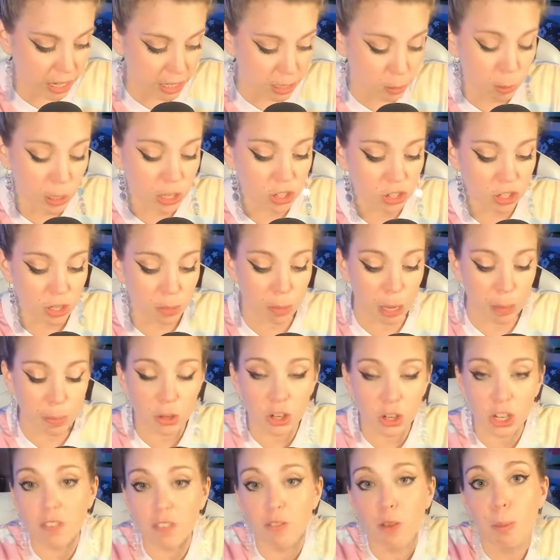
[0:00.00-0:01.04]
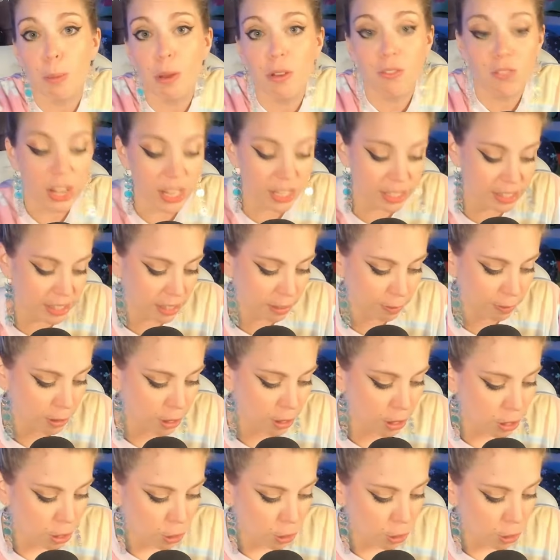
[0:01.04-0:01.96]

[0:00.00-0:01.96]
Especially maybe you'll give him an evasive